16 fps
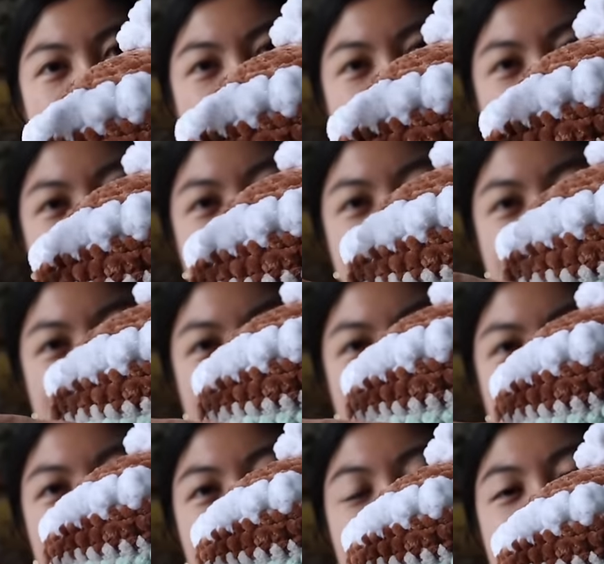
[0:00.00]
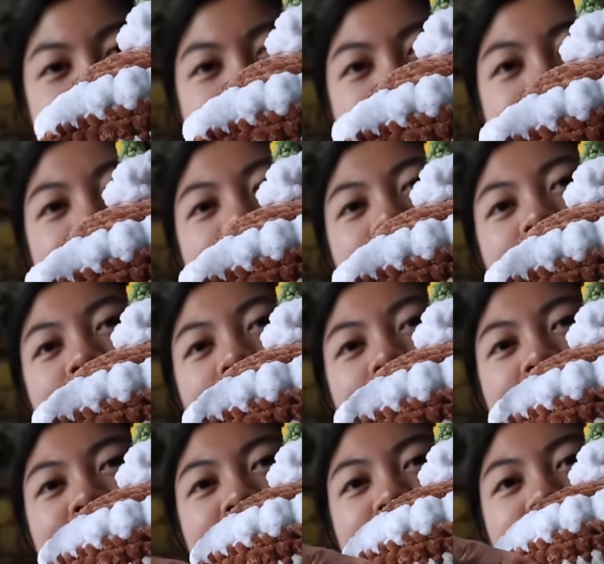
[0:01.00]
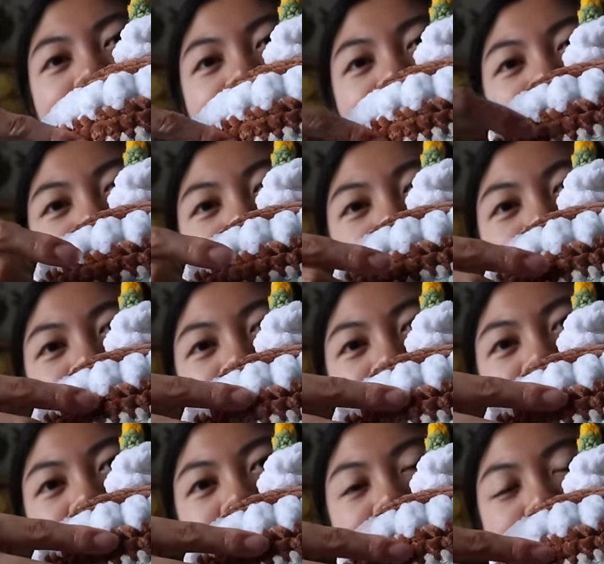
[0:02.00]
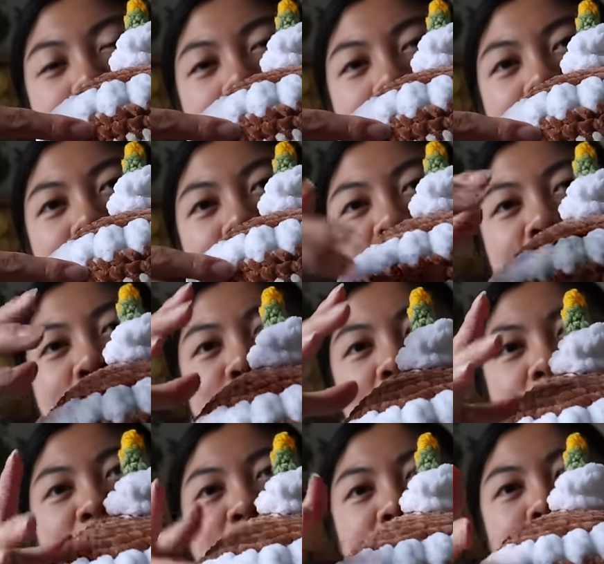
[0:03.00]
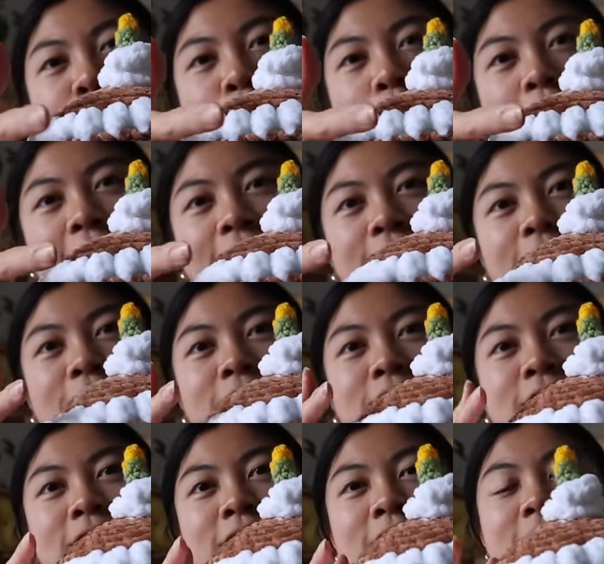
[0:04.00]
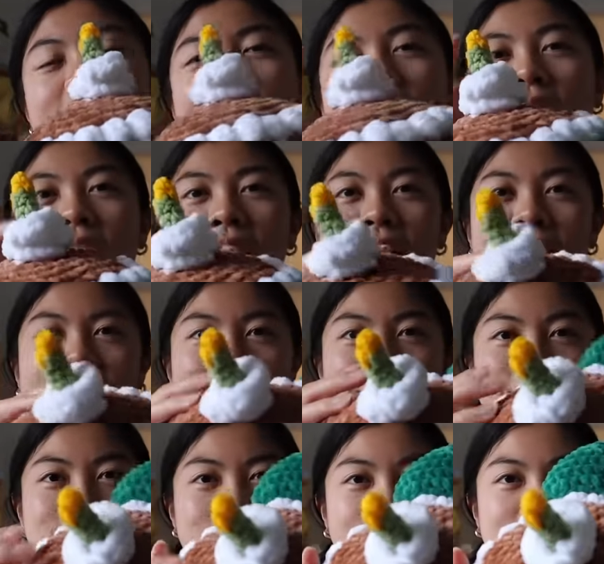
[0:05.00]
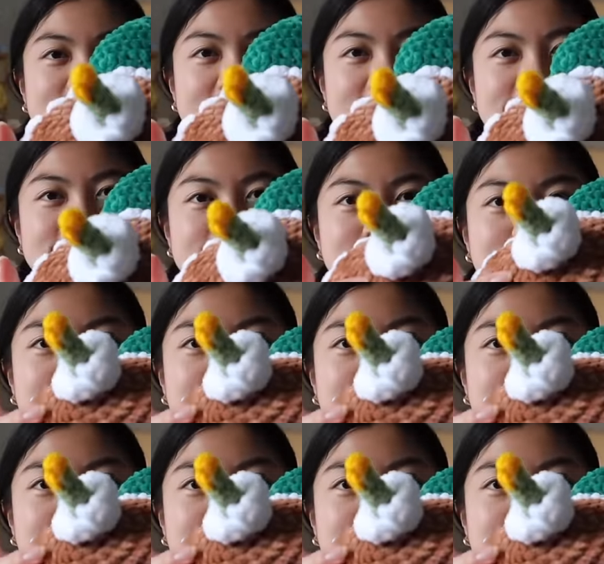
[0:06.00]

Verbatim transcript: As you can see, it's like the light green with like the beige and then the brown. And then of course I did